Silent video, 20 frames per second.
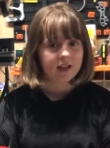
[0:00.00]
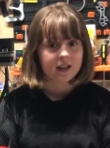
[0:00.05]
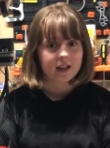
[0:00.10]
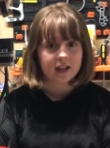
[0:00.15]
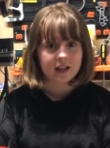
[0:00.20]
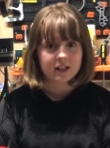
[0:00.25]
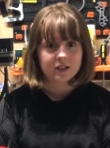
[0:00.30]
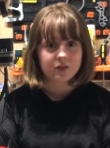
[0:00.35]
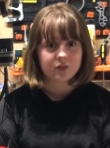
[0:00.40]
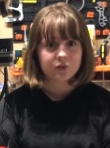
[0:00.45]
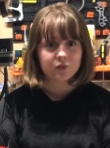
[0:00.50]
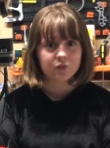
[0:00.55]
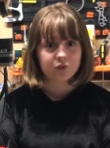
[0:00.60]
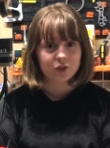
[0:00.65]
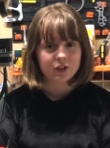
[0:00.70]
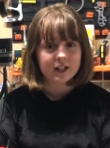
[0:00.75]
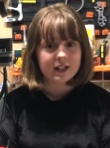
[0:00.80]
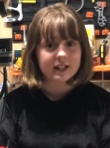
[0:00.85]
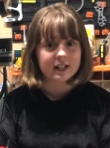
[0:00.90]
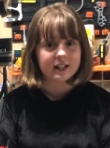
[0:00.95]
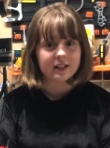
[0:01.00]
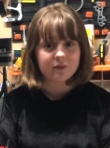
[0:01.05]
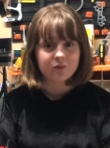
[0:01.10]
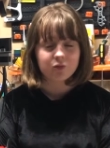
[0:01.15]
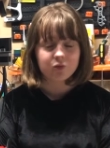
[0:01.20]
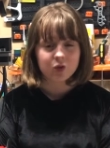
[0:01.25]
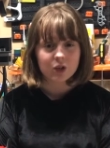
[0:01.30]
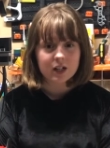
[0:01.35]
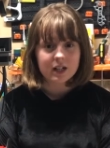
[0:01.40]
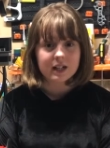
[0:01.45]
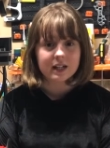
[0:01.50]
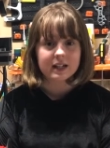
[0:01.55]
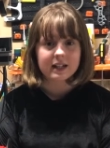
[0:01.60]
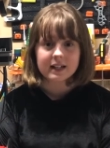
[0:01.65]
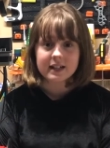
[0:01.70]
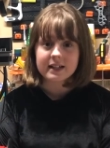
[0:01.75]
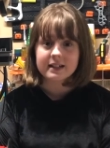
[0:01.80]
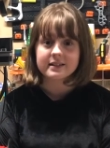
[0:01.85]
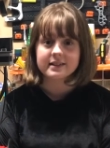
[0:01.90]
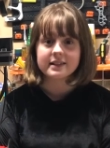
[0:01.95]
it's really
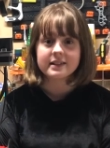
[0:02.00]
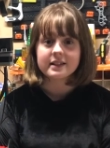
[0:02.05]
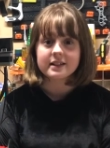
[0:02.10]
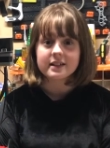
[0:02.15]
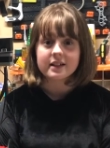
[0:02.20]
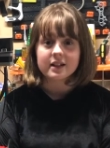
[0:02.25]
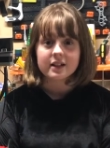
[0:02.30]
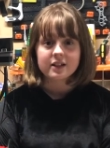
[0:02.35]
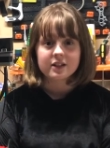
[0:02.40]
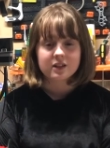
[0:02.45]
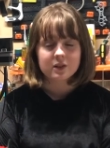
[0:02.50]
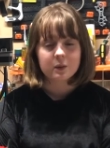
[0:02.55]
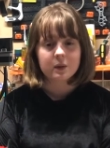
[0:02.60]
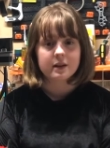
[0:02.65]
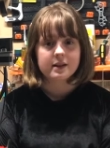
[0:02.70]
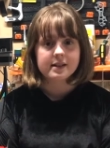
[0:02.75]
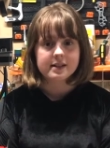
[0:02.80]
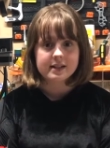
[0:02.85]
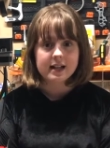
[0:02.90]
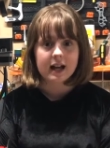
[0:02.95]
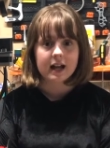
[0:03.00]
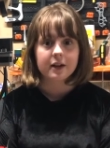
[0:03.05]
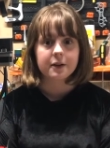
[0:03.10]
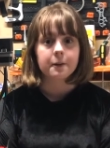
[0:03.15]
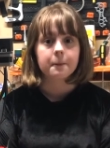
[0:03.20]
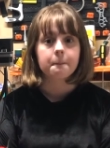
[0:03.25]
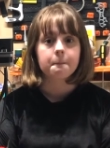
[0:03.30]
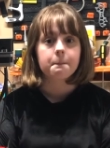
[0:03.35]
easy to understand.